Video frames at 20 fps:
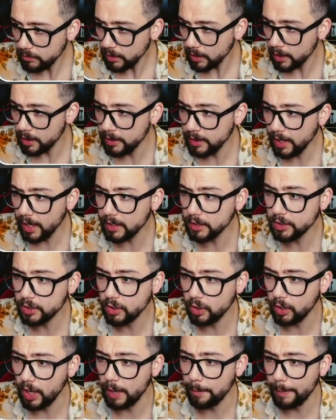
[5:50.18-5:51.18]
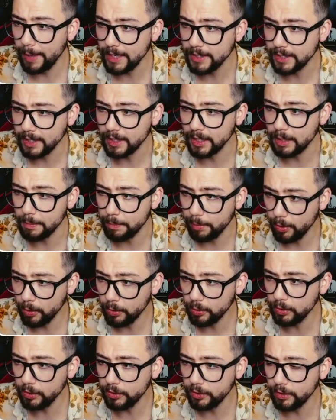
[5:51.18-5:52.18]
And that's going to basically
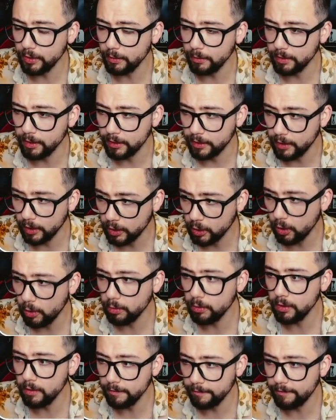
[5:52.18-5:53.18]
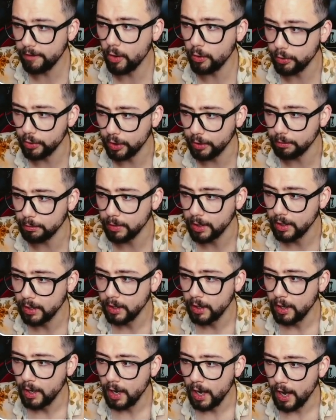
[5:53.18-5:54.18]
pull the current volume.
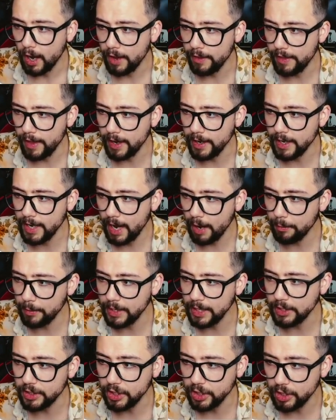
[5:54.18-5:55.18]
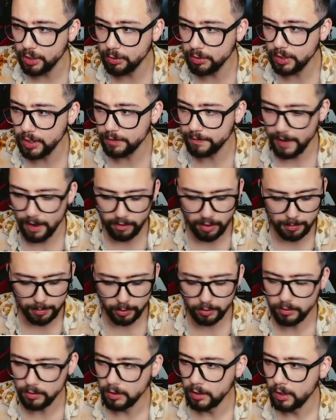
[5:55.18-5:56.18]
And then now we need to use this
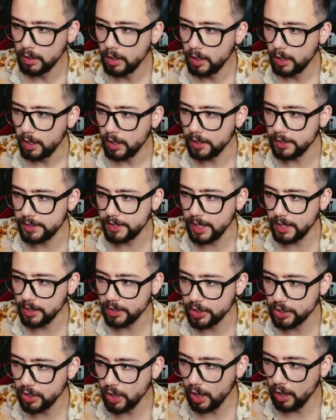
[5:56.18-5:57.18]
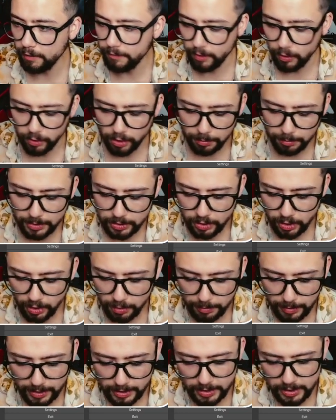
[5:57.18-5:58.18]
variable and say the start volume is going to
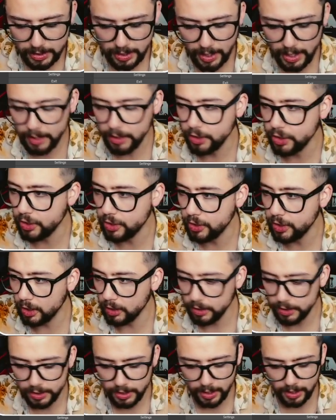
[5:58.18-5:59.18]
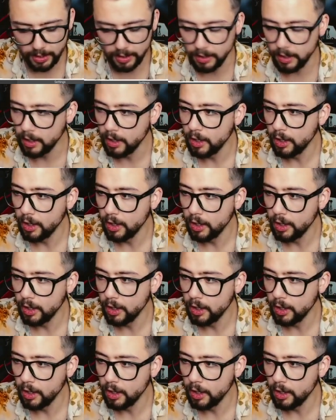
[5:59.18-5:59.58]
be slash dollar sign